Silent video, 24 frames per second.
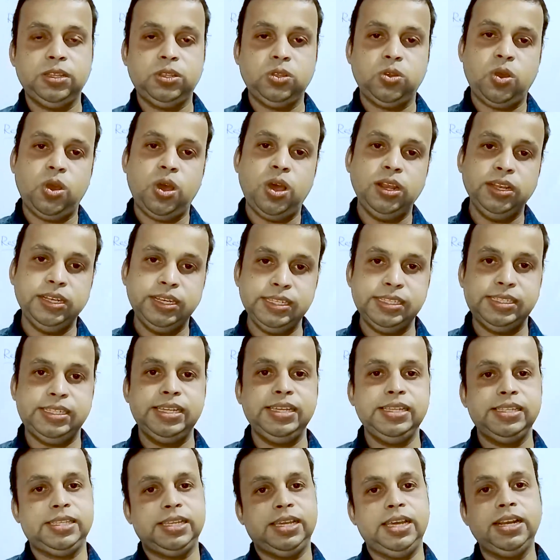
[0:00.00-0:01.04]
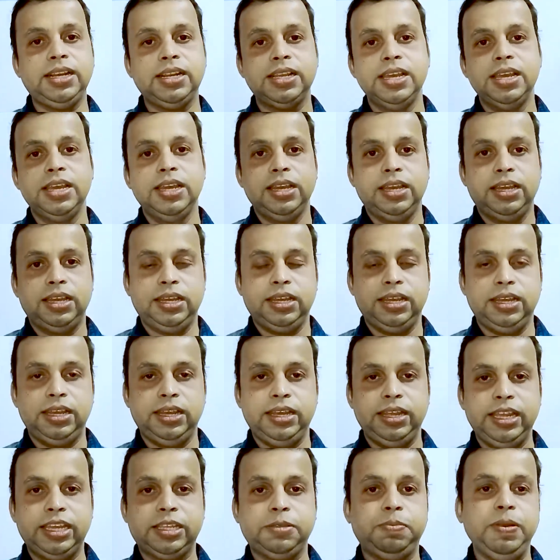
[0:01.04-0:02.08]
So all these things are
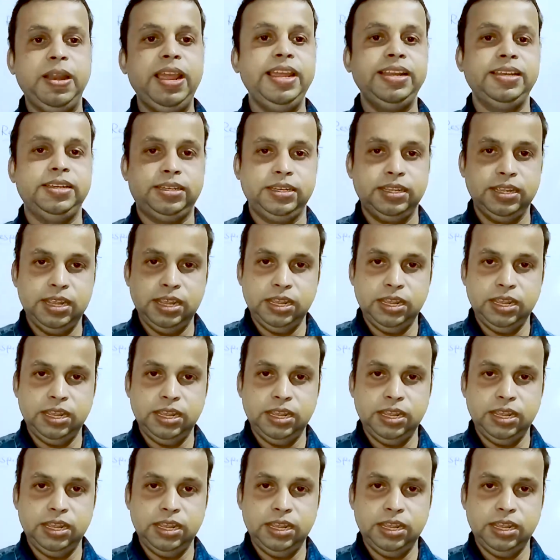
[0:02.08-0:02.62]
explained.